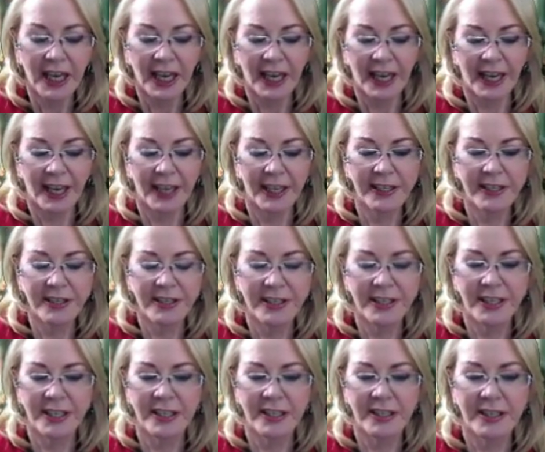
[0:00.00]

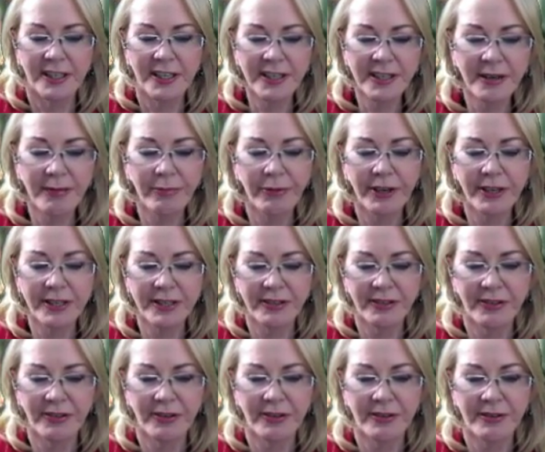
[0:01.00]
this can bring
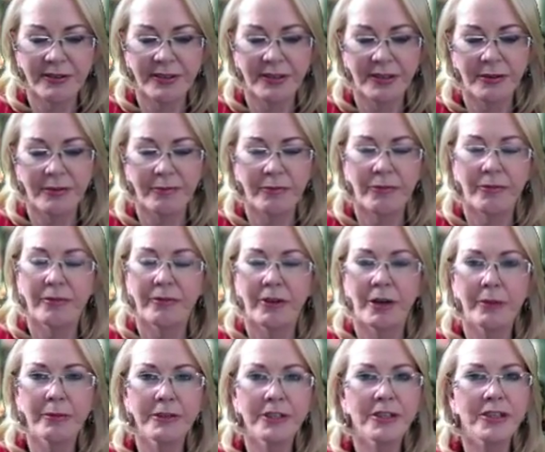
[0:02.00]
through some
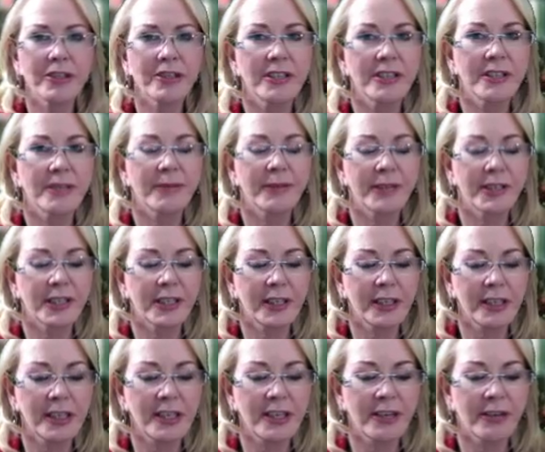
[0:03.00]
opportunities,
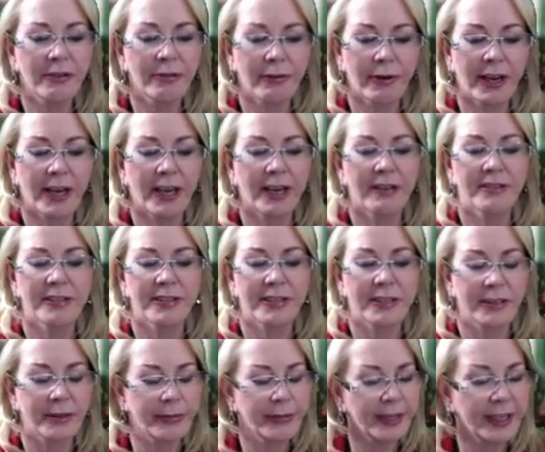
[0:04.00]
particularly around
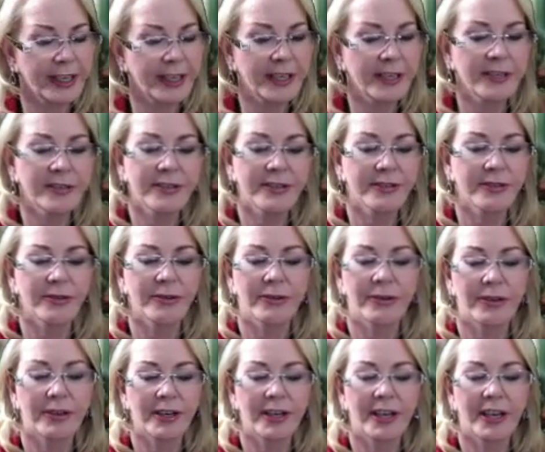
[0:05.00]
siblings
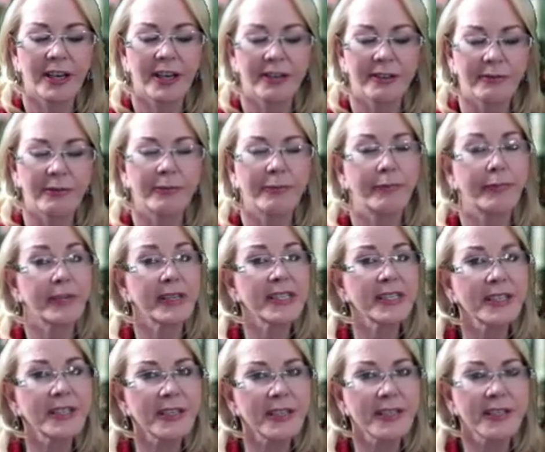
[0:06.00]
or with
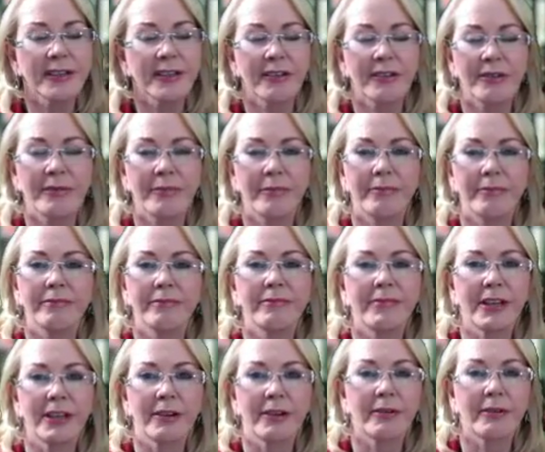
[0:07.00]
business. It can
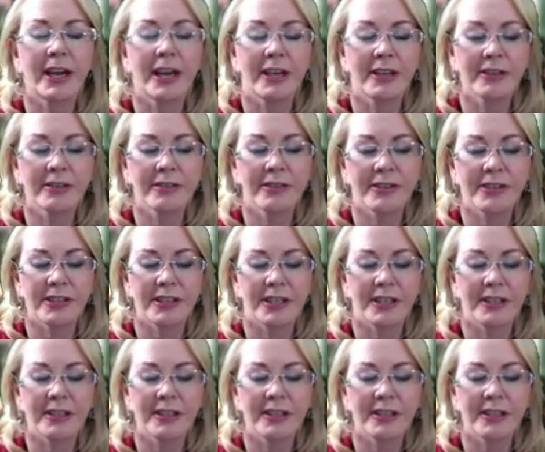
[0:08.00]
be around